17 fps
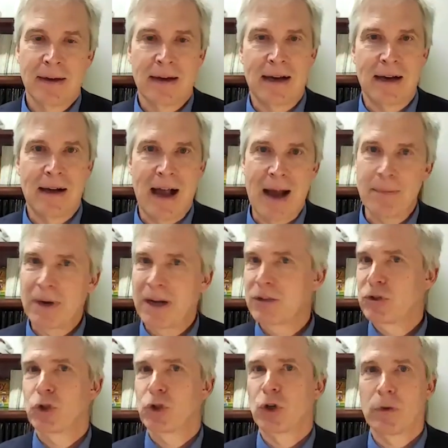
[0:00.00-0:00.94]
Uh, I'm
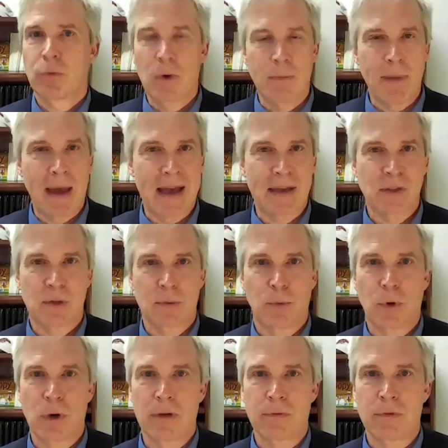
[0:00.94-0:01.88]
not sure if we have passed
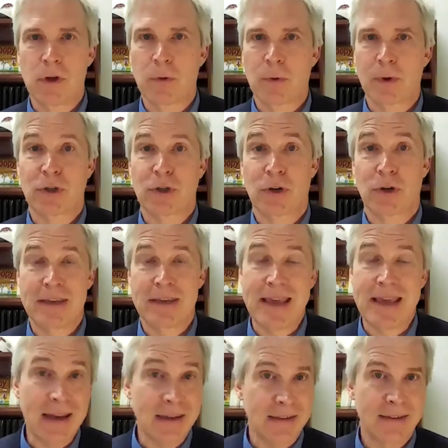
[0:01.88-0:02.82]
the point of no
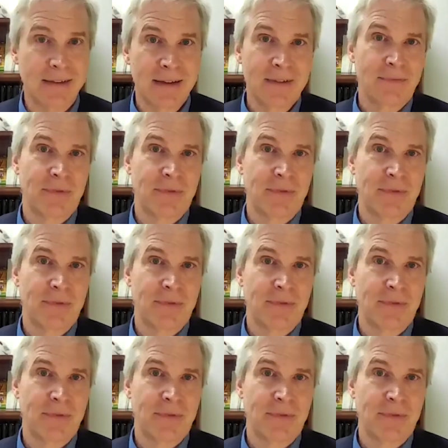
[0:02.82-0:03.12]
return yet.